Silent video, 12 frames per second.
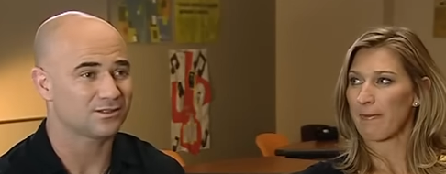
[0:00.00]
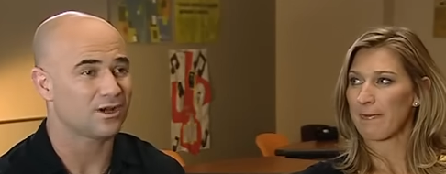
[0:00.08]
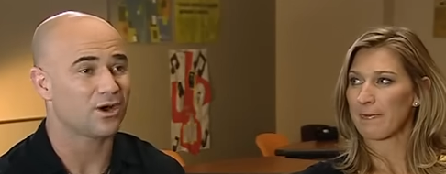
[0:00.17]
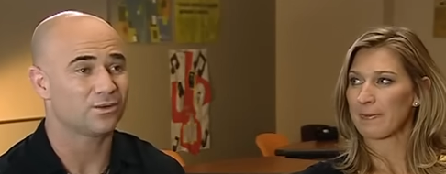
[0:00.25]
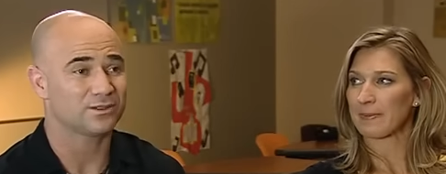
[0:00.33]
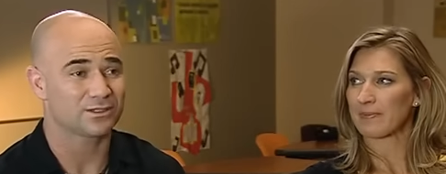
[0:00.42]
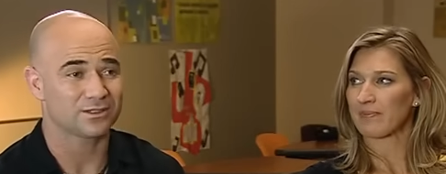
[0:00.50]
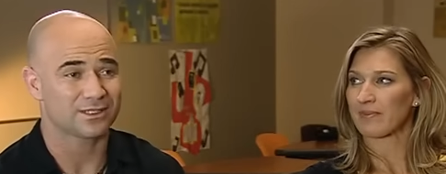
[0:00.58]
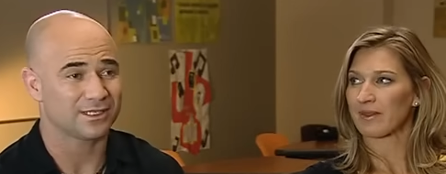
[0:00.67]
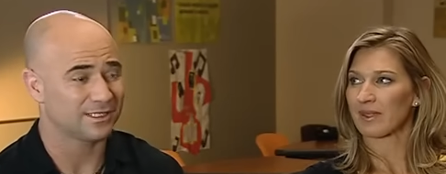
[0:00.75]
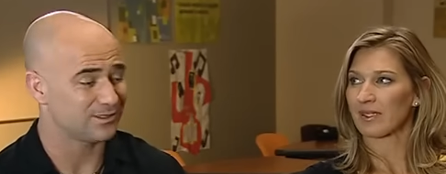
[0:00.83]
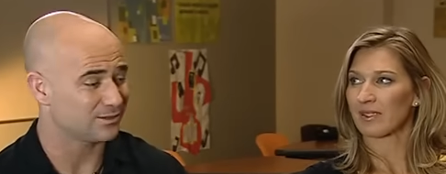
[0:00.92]
Speaker 1: always
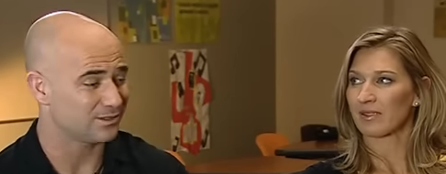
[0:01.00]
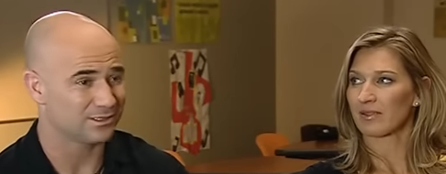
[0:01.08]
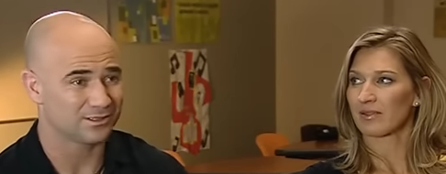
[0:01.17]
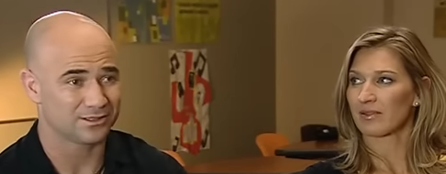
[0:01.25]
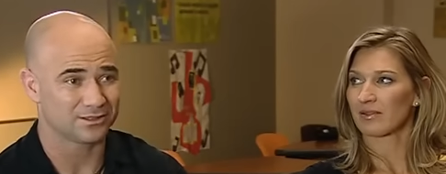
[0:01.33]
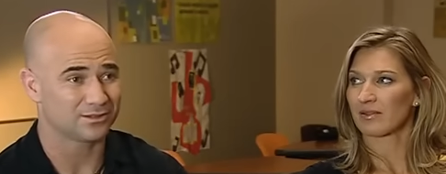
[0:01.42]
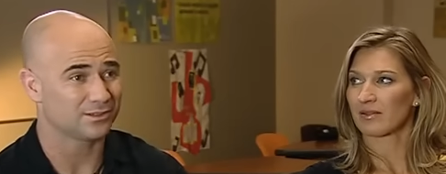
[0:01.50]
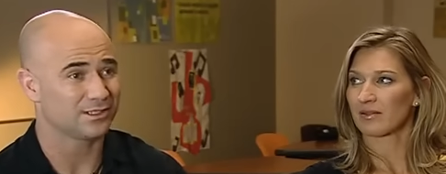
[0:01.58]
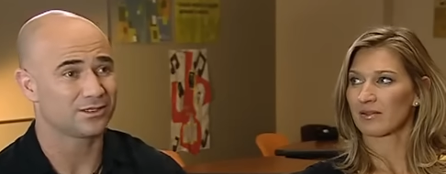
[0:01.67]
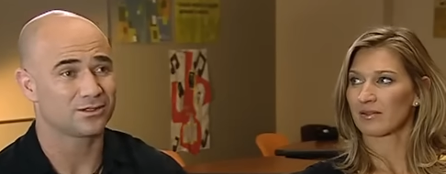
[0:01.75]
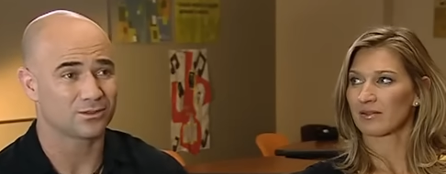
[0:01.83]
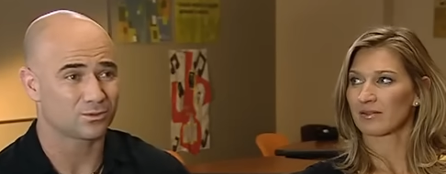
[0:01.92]
looking at your
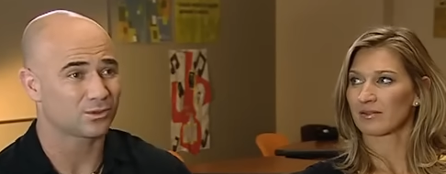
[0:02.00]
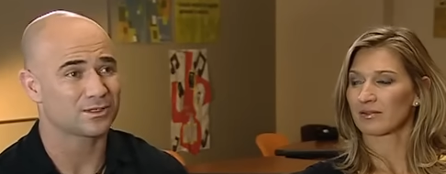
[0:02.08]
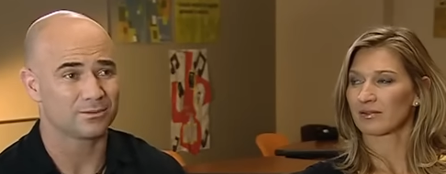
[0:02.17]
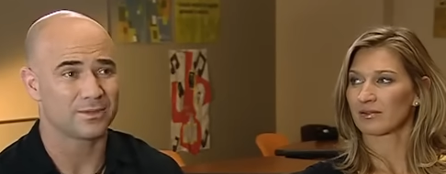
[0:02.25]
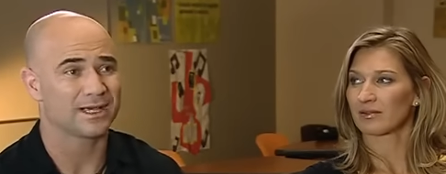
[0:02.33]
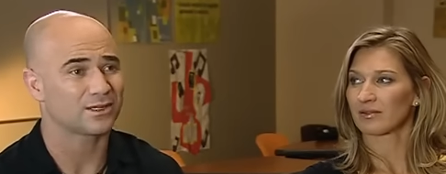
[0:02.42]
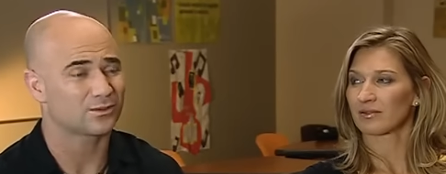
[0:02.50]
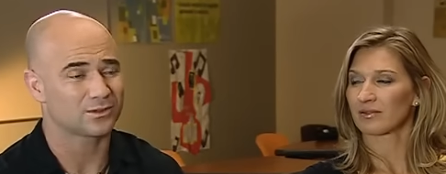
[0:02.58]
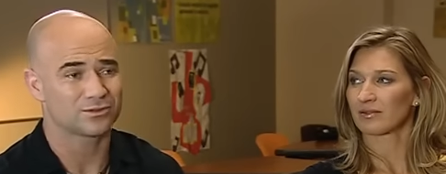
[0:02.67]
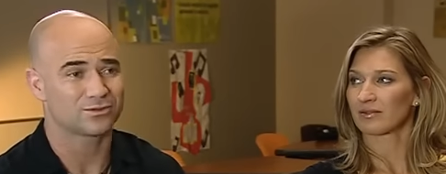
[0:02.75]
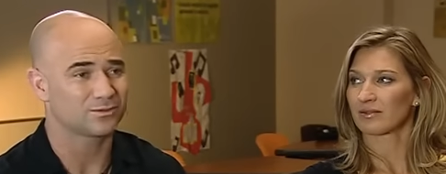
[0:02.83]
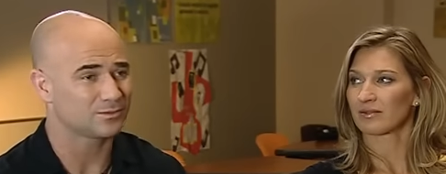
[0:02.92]
year and working
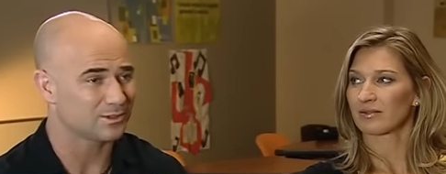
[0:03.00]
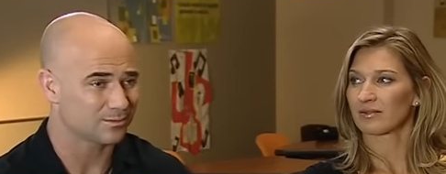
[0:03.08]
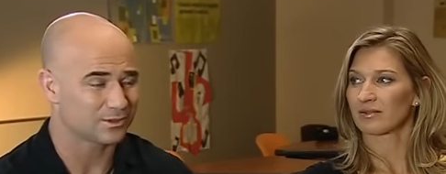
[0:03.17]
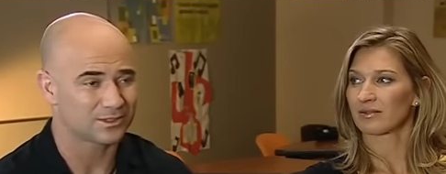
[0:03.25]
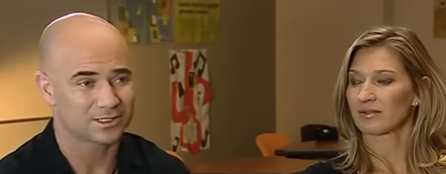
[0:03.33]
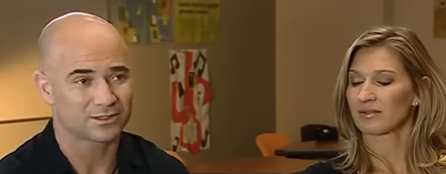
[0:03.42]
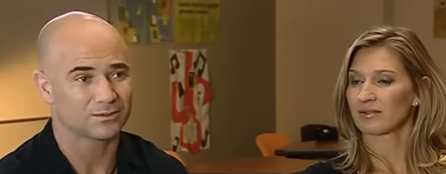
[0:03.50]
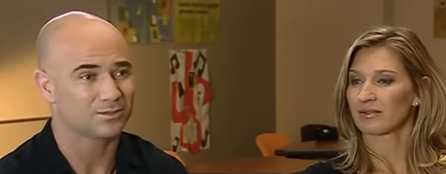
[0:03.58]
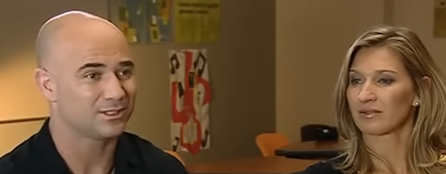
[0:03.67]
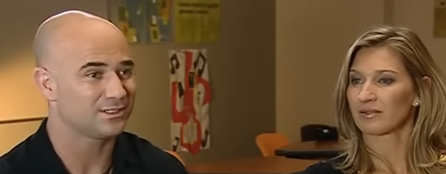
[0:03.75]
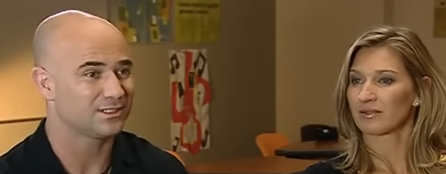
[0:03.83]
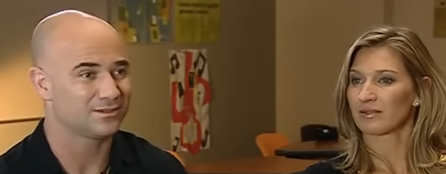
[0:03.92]
backwards from some particular
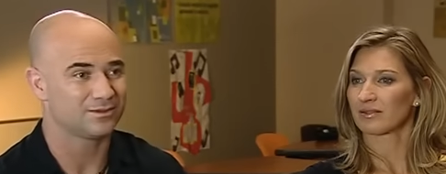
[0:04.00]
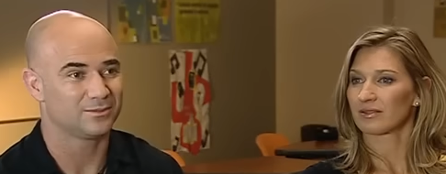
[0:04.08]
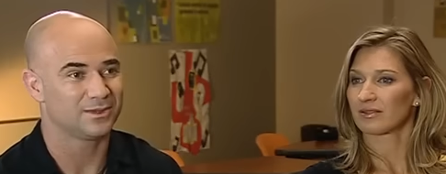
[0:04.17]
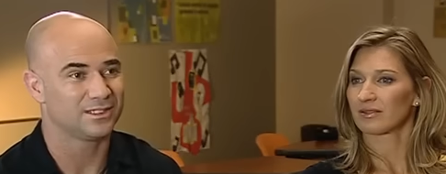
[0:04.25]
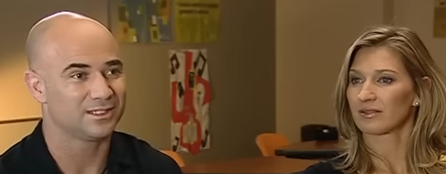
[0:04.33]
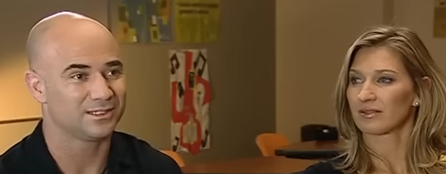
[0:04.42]
place you have to be.